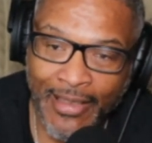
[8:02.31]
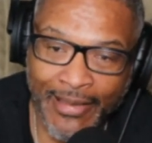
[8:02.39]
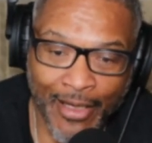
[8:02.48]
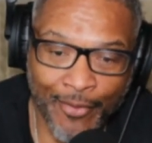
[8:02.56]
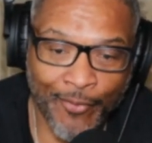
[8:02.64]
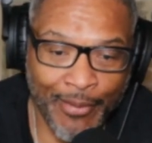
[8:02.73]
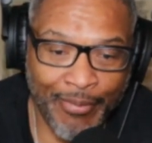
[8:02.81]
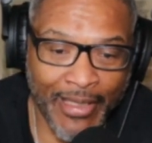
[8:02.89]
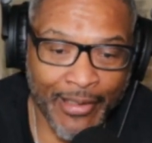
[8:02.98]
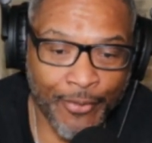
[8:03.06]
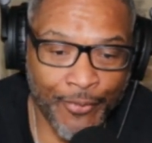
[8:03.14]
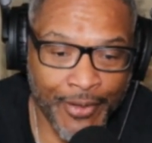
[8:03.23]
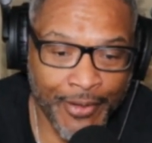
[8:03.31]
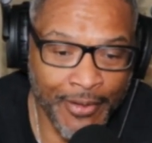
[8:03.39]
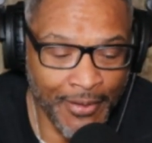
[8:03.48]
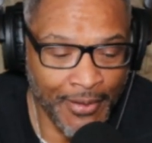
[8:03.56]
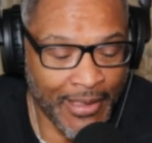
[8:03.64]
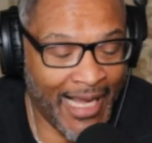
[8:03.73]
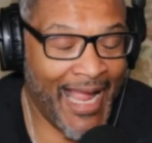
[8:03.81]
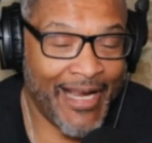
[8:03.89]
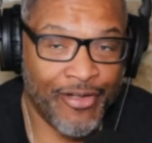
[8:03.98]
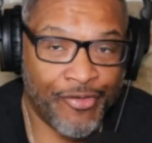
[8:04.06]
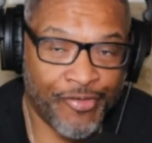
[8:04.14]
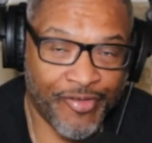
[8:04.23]
I got right back on. I
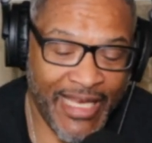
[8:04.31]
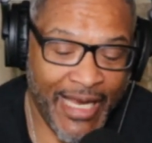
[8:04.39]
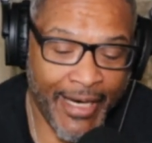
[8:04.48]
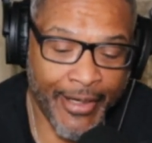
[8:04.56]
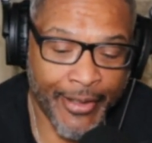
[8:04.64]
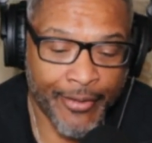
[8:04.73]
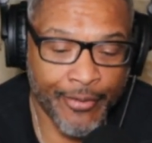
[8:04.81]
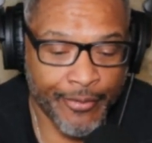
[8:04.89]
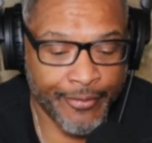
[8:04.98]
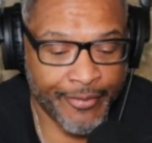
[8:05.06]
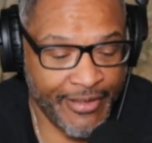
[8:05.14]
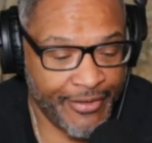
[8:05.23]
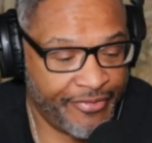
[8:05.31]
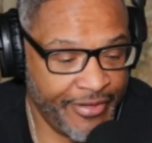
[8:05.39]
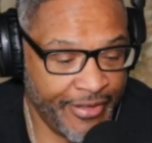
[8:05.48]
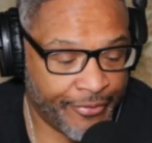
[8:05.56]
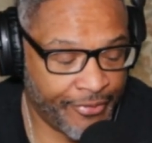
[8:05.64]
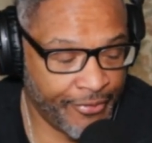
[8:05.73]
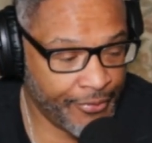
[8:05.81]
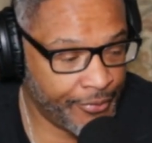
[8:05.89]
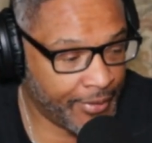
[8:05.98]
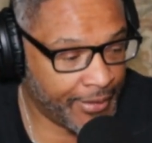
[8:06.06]
had a scare this year too.